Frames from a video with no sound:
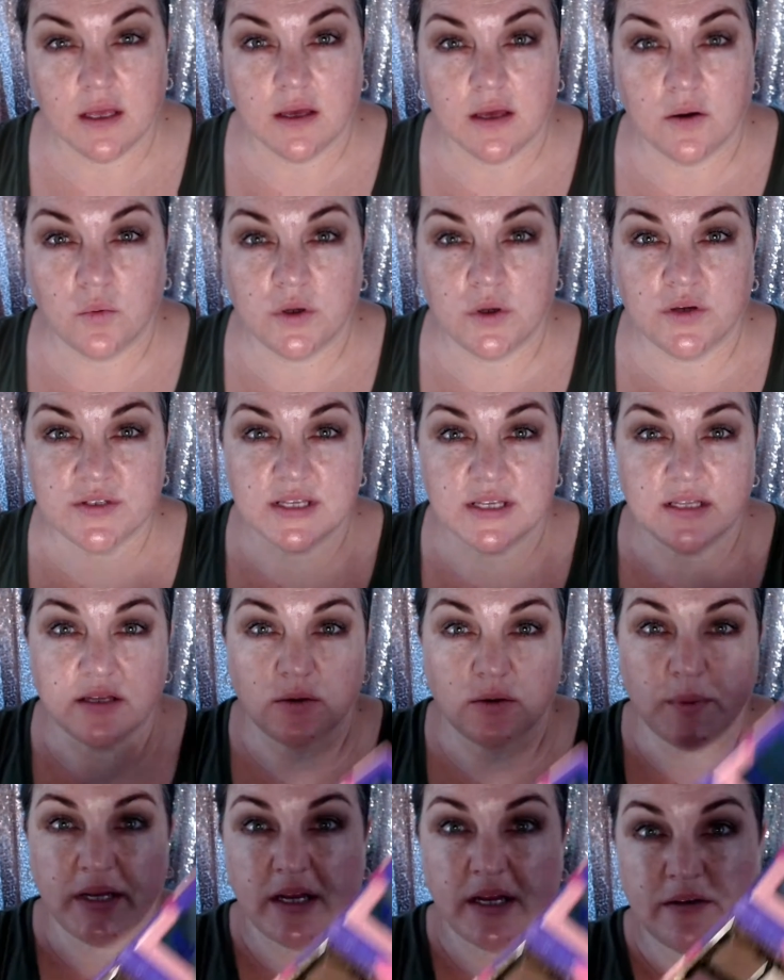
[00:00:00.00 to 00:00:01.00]
We'll use a little
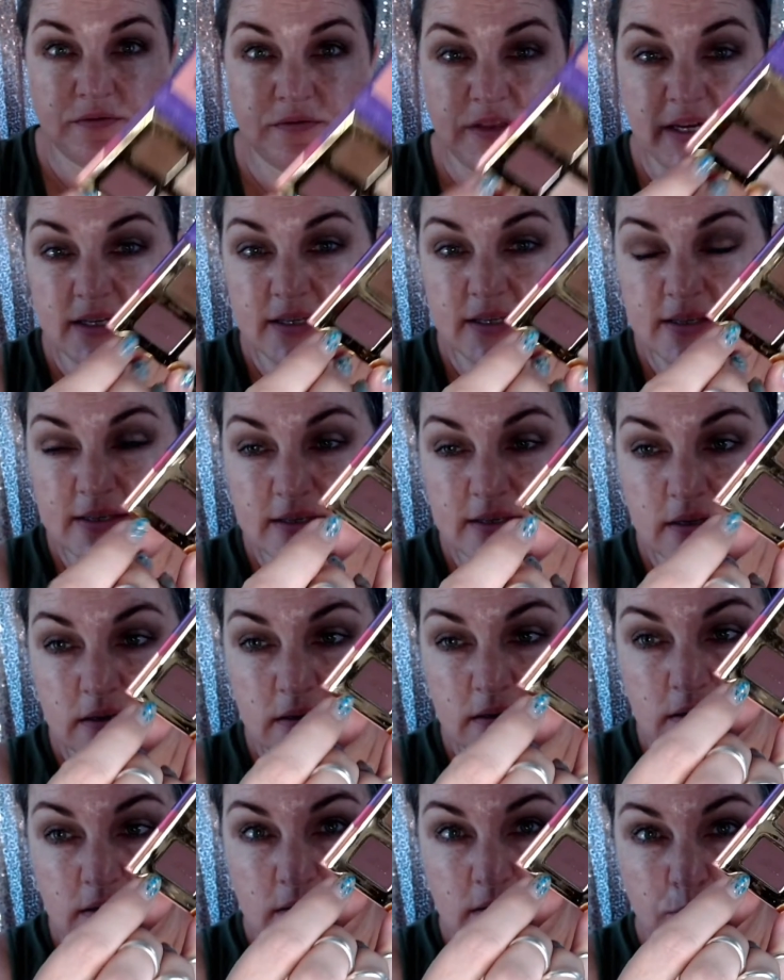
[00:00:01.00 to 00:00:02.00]
bit of this
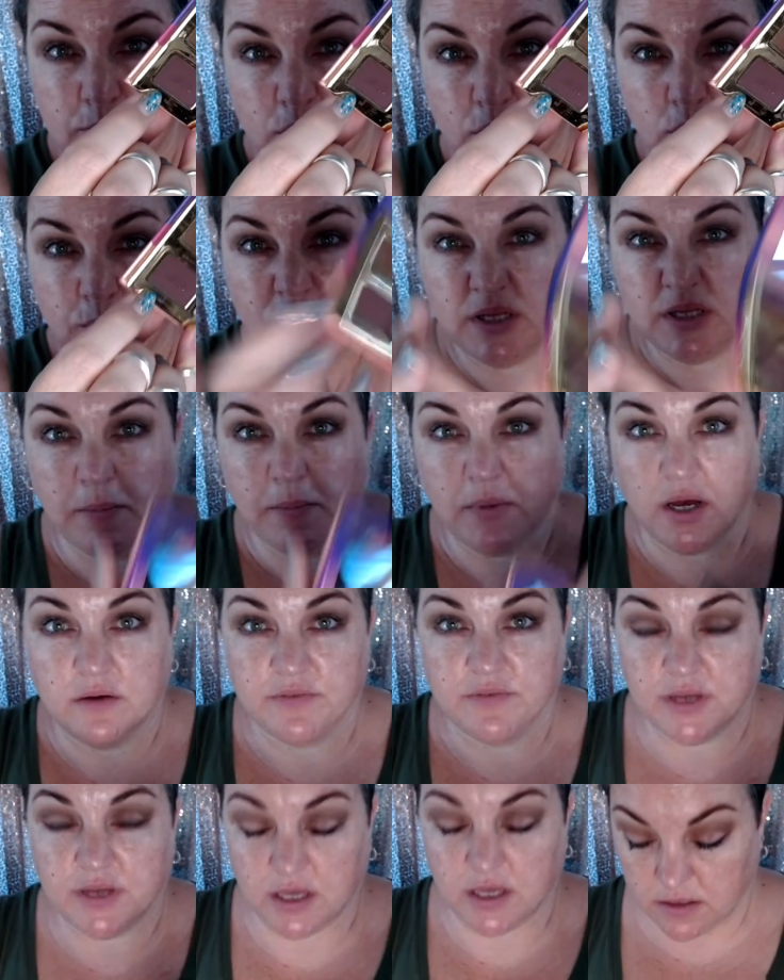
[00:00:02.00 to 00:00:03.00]
purpley mauve
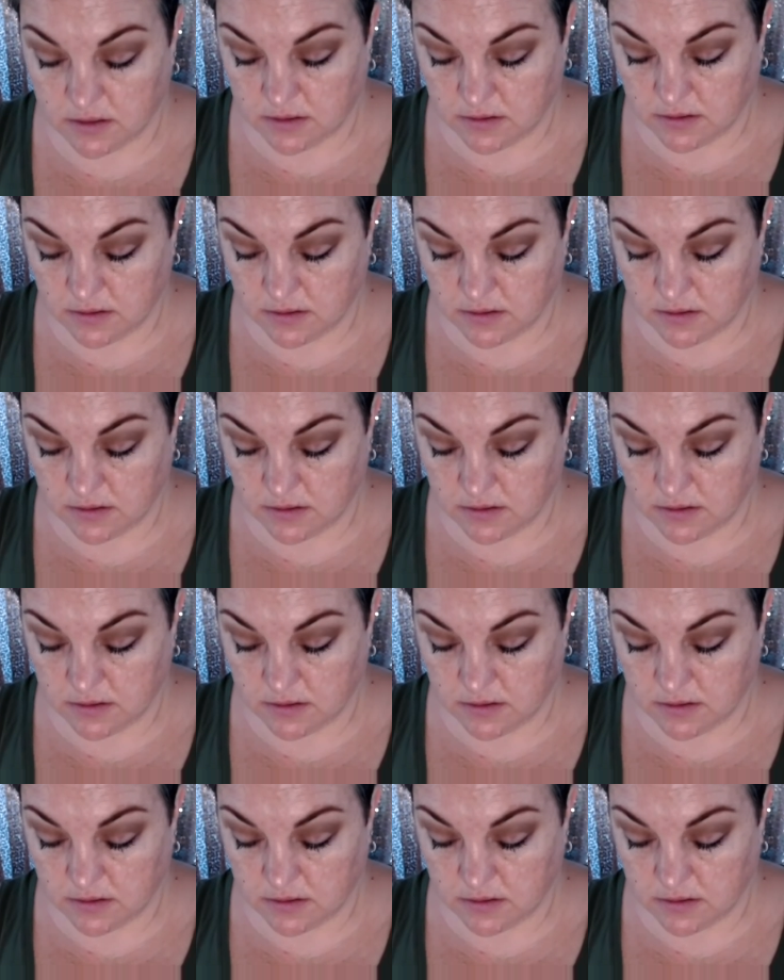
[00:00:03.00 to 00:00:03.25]
color.